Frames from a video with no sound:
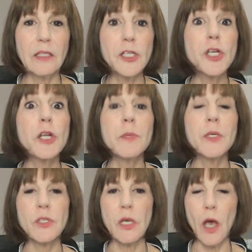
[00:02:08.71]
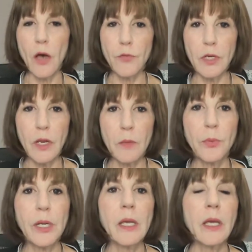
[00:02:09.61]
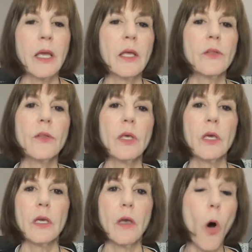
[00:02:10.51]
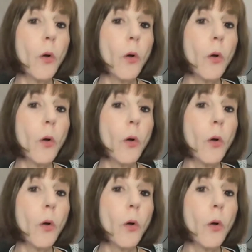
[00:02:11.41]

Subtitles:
legitimacy of it and bringing in the